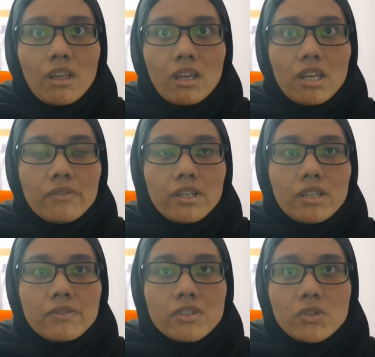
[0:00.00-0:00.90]
Even
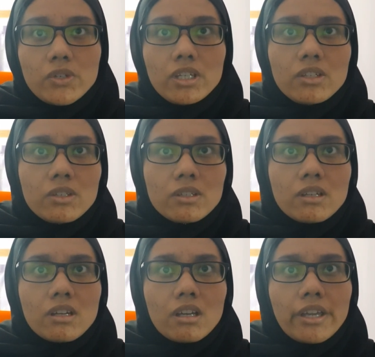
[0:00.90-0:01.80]
if a student
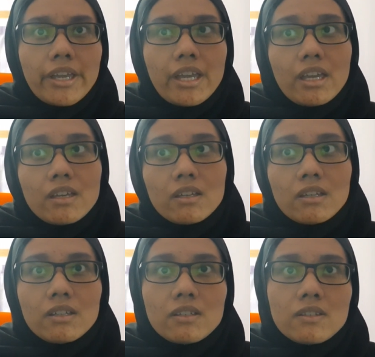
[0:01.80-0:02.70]

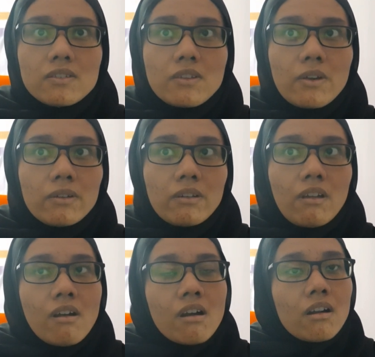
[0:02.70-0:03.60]
is not
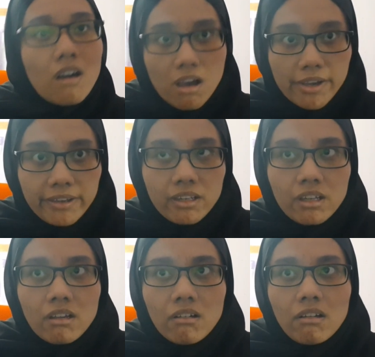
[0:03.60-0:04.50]
caught,
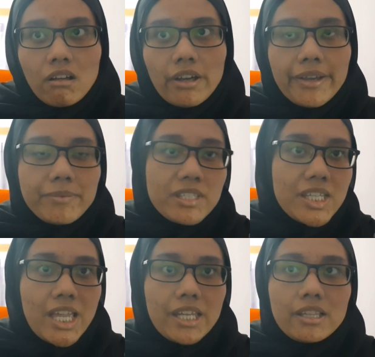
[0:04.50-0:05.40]
this
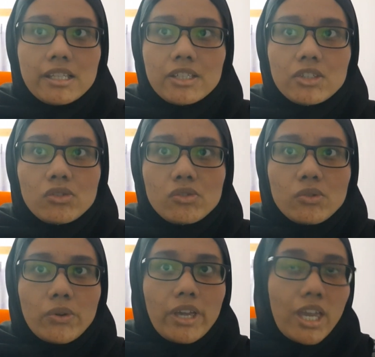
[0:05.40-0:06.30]
can lead to
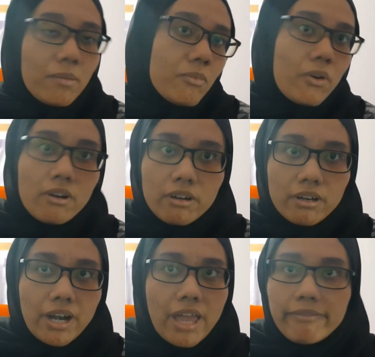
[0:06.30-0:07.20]
him or her
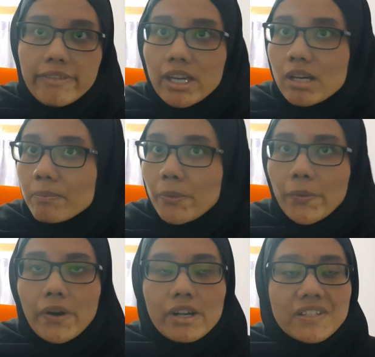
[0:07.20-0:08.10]
having a
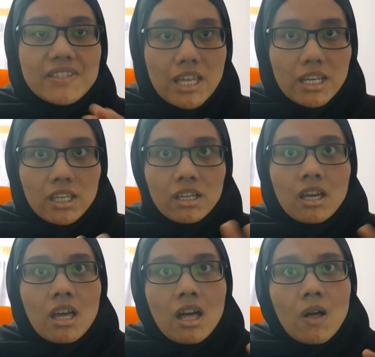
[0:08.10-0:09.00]
poor understanding
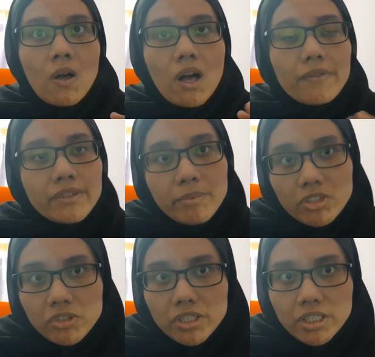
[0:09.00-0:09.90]
of the
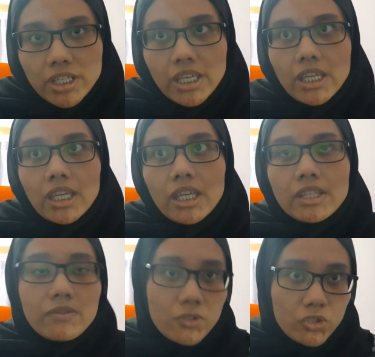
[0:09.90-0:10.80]
material in
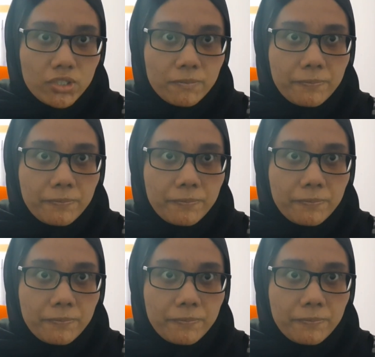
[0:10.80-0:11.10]
the future,